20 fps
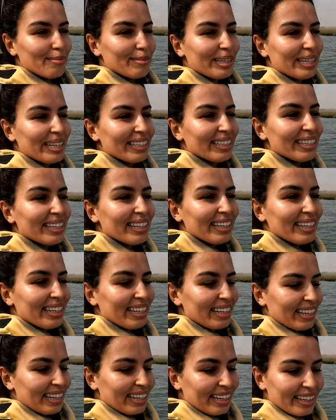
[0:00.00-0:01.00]
mean,
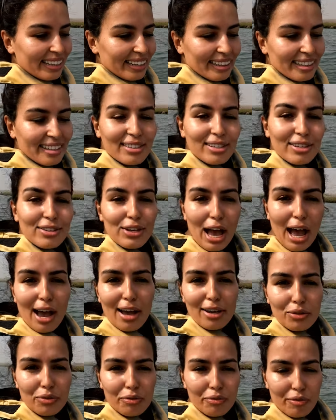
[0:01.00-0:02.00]
this is
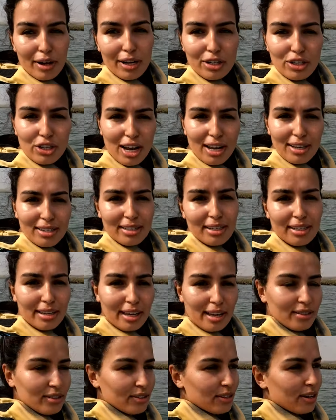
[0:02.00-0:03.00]
as fresh as it
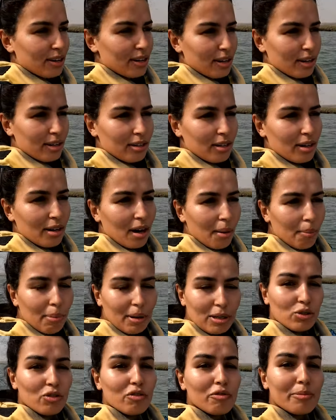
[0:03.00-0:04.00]
gets. There are a
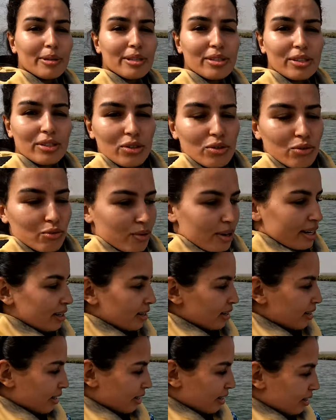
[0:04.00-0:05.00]
bunch of businesses right
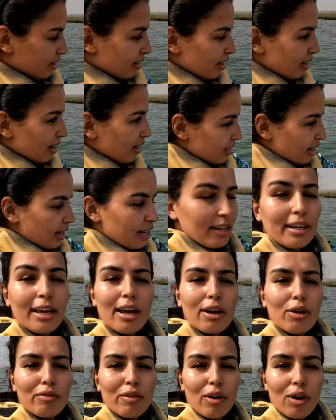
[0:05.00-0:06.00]
here taking
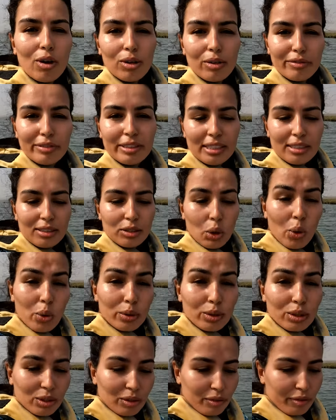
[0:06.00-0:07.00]
care of all of these
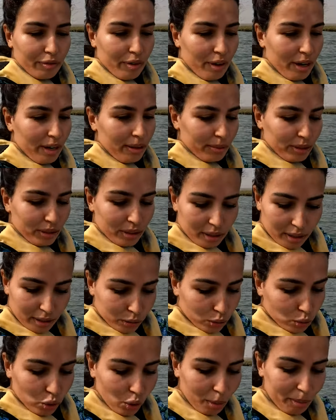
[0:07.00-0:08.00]
oyster farms. There are
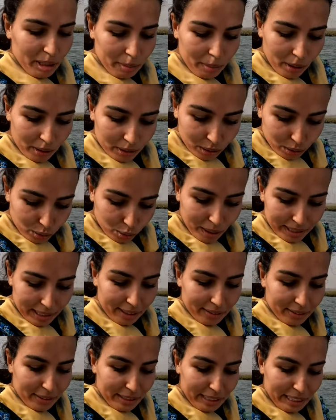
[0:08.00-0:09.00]
so many boxes right
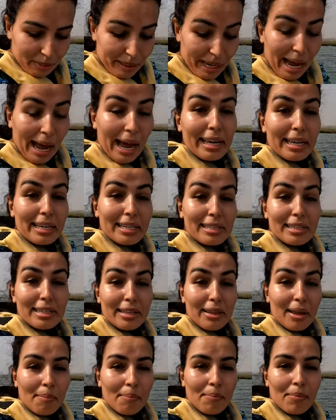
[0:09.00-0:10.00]
underneath me. I can
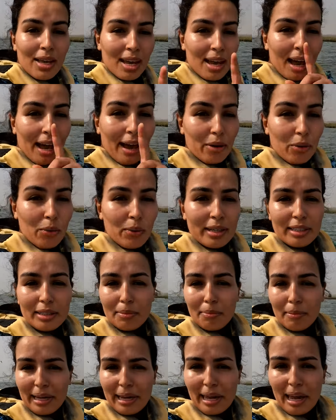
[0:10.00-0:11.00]
see them. I don't want to
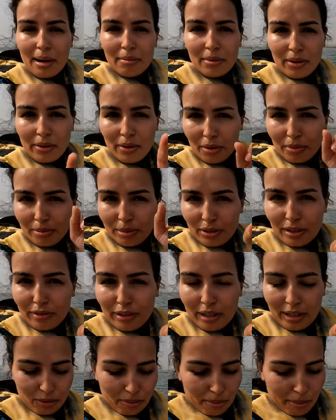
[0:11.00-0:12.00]
dip my camera though because
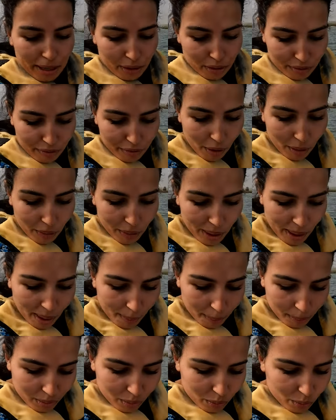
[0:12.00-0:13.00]
I've got the microphone, but